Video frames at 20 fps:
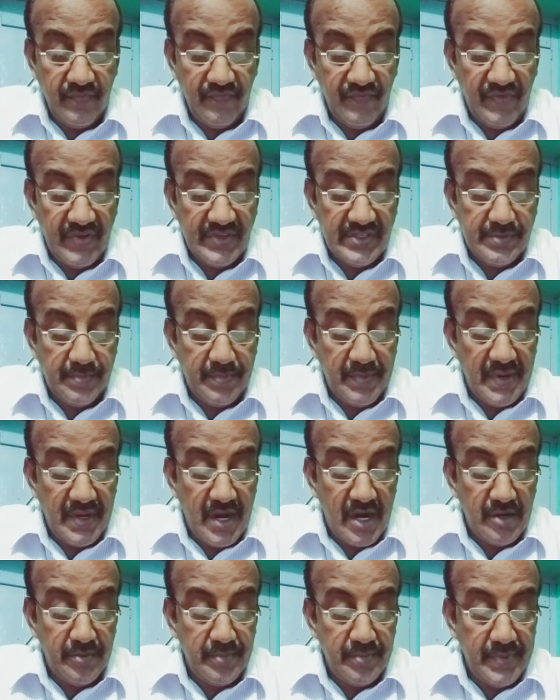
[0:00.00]
which may
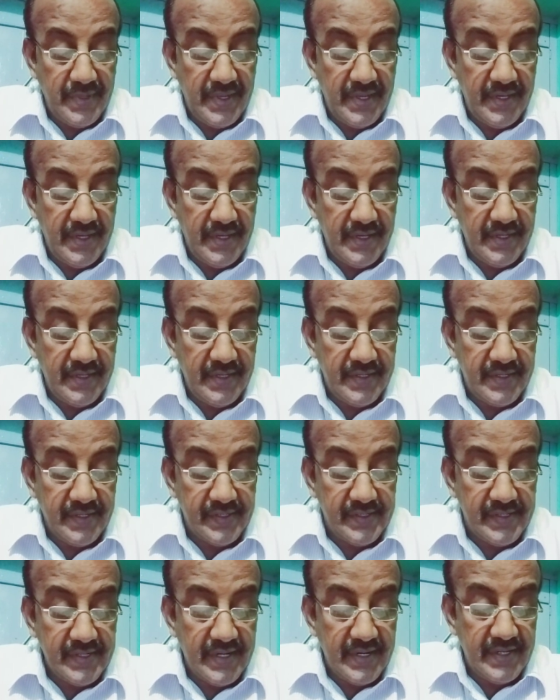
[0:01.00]
not be
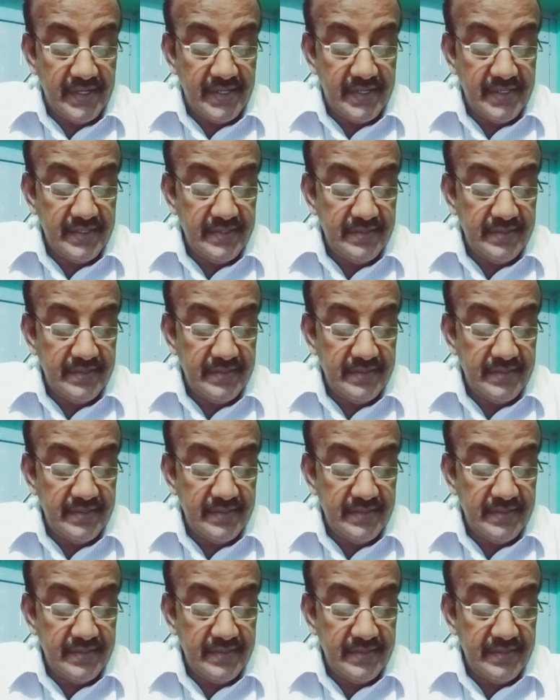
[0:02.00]
returned